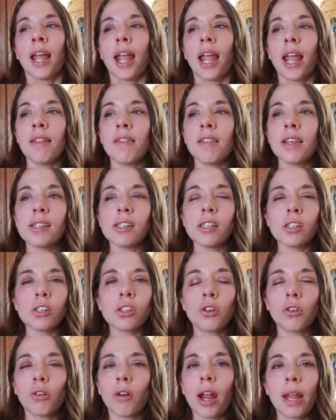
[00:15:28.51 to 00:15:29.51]
And this is
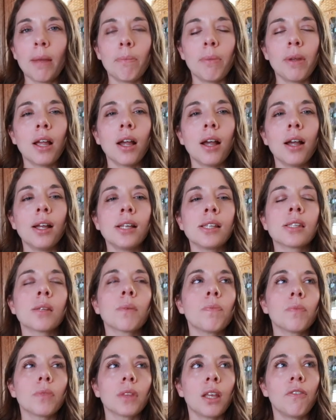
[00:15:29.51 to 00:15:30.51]
great because
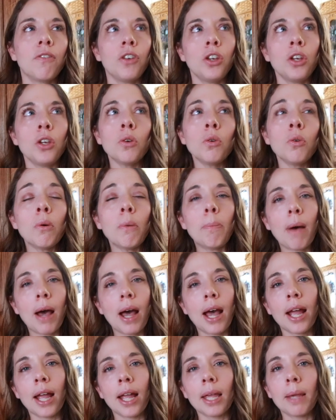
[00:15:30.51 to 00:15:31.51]
if you
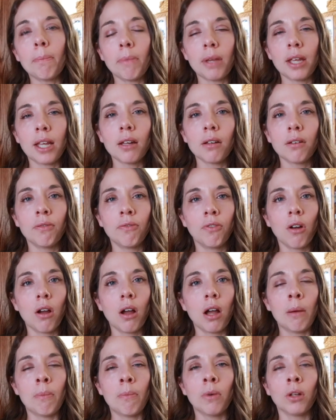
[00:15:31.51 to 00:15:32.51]
buy meat
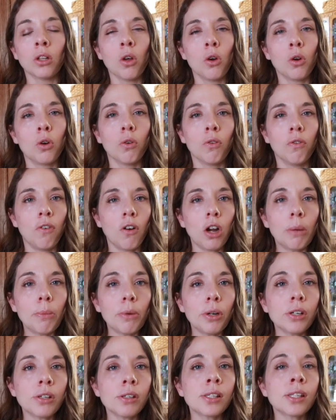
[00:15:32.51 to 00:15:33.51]
from local
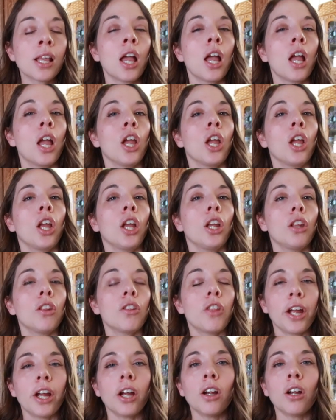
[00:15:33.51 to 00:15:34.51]
farmers,
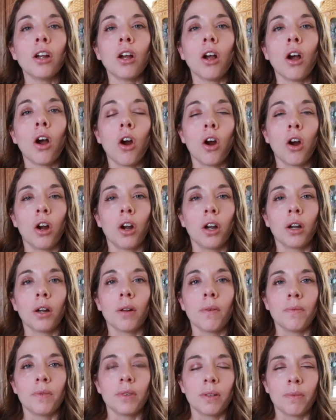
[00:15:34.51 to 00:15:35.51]
there are